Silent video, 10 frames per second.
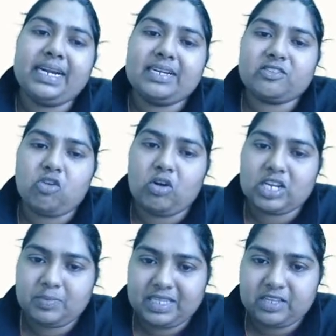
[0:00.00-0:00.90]
it is going
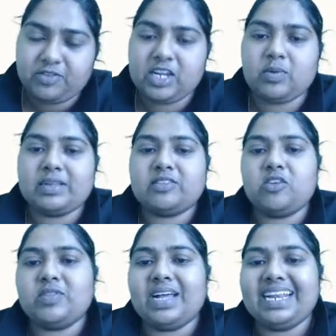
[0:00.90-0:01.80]
to be the frequency
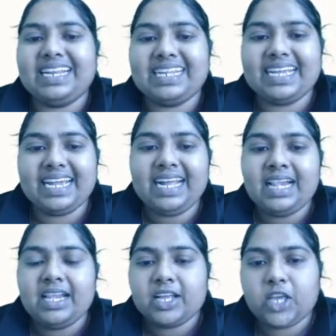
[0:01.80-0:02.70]
of the allele A.